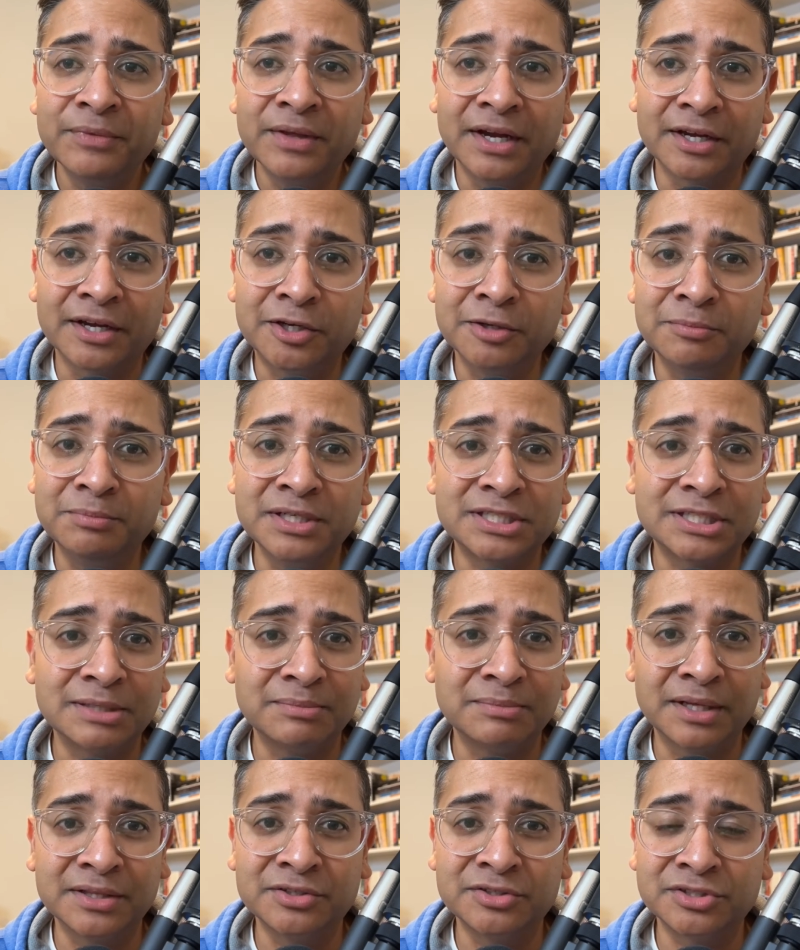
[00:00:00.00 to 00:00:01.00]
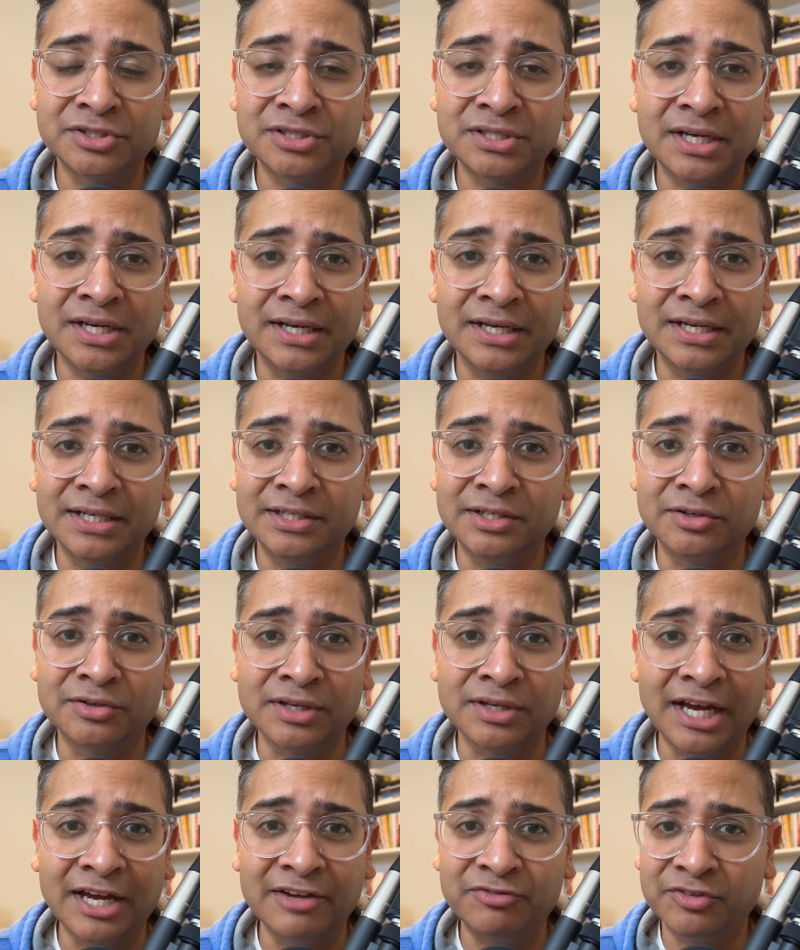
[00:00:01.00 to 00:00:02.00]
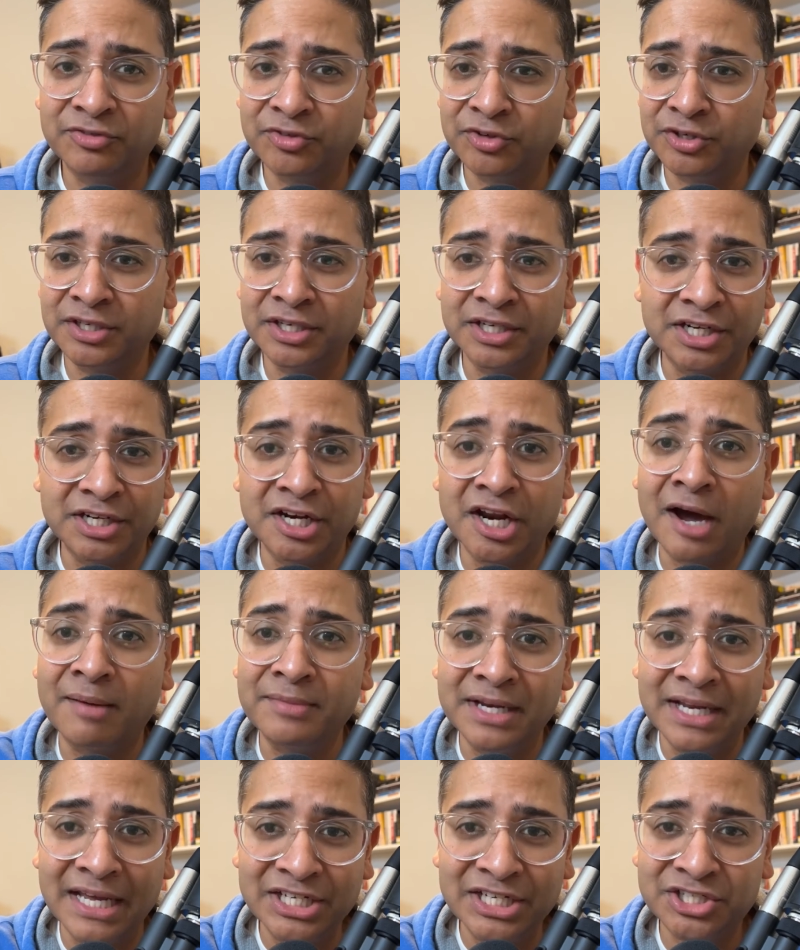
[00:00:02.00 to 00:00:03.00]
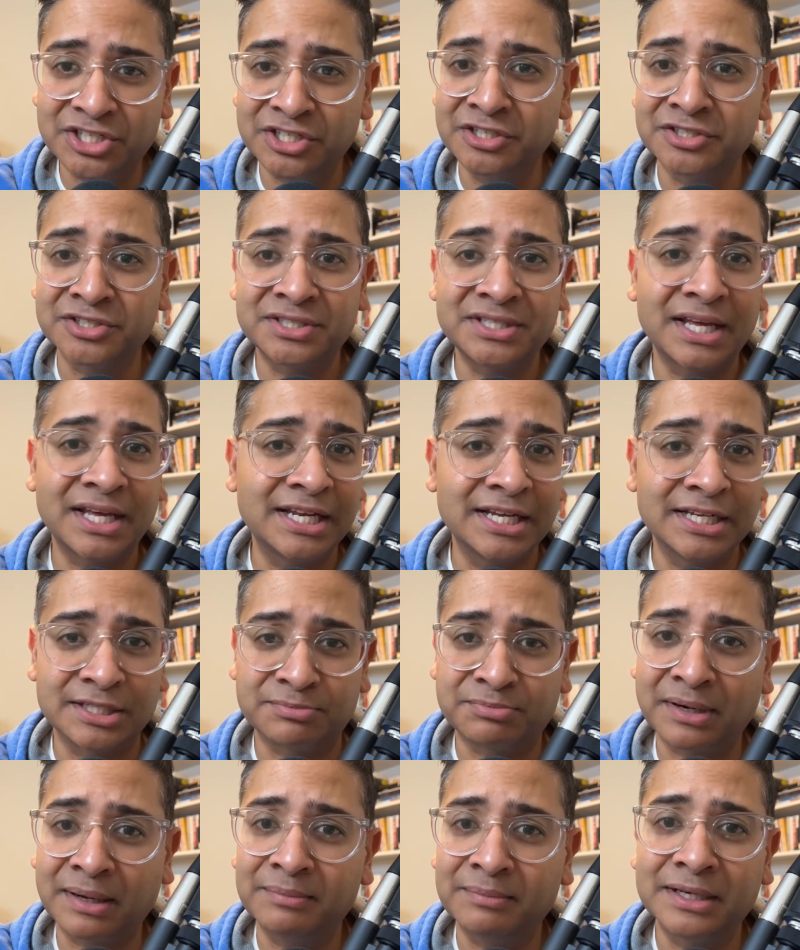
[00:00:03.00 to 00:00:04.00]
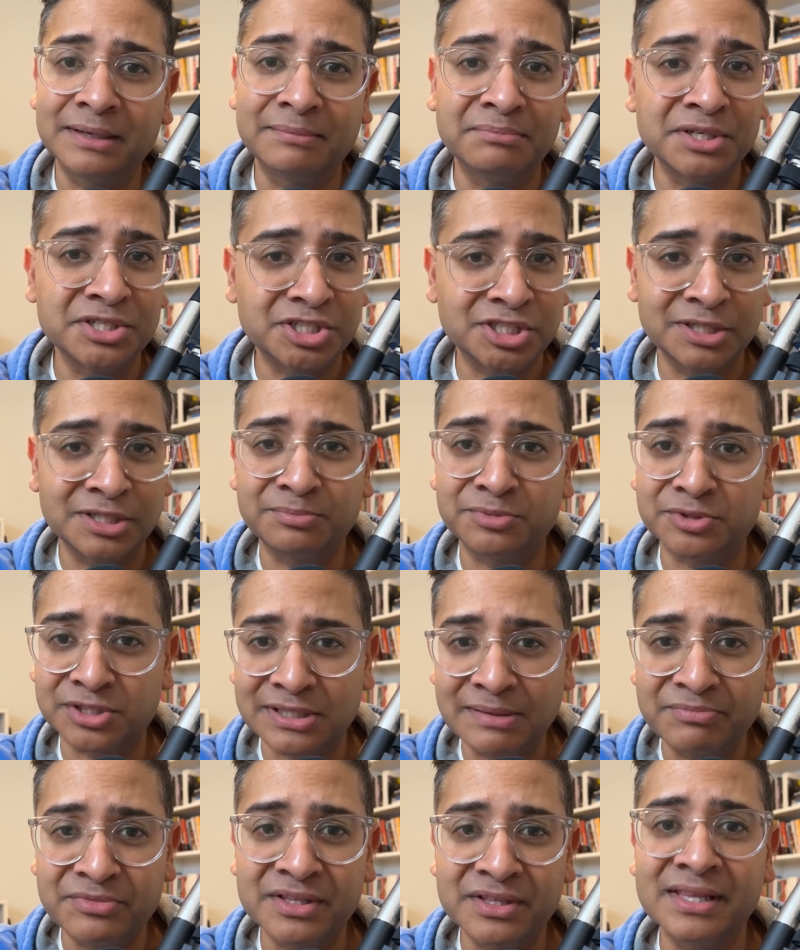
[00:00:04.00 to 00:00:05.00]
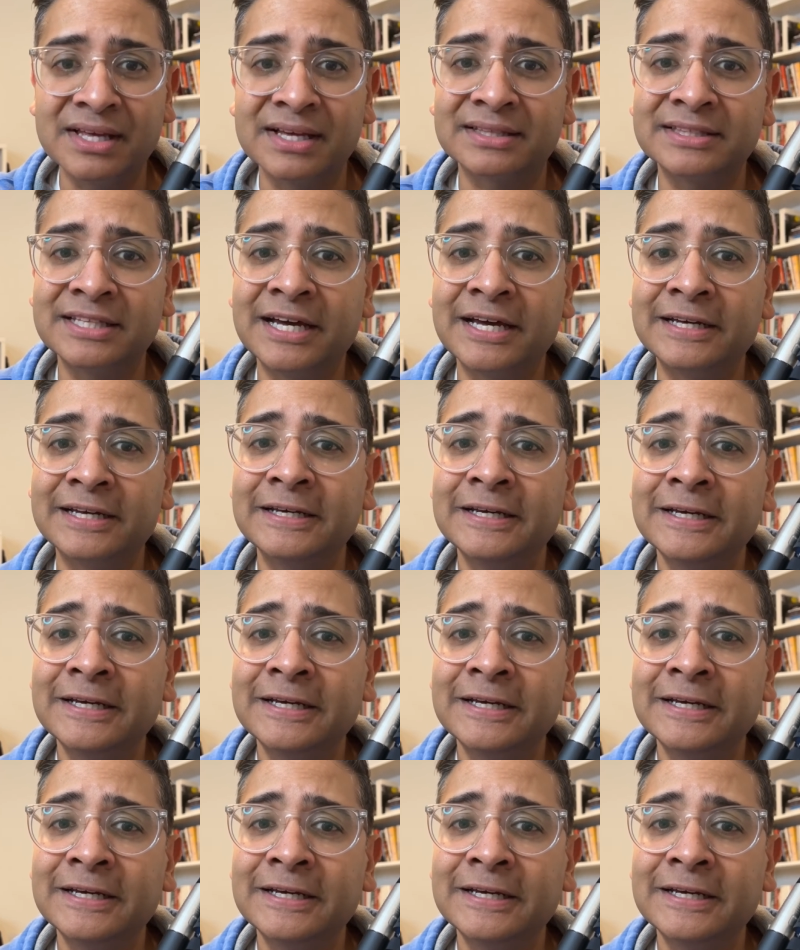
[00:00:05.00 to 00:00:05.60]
could be some others in your life. If you're in a denominational setting, it's probably a bishop or something like that.